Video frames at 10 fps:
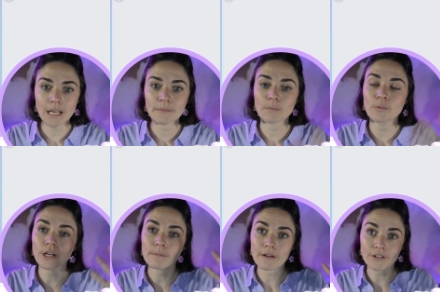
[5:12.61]
time to
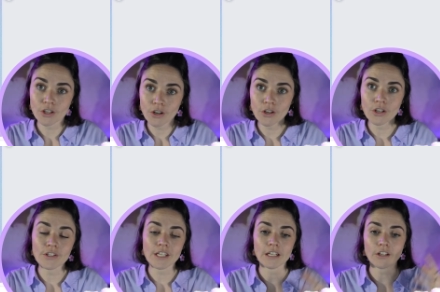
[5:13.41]
put in my
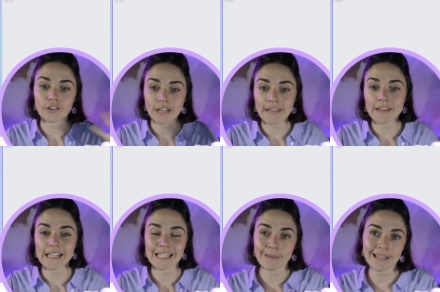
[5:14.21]
returns and create
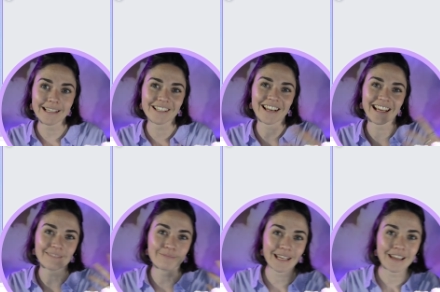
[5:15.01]
that spacing so that I
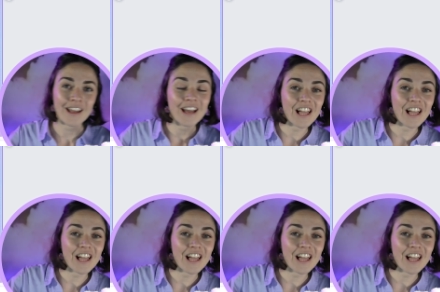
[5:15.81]
can be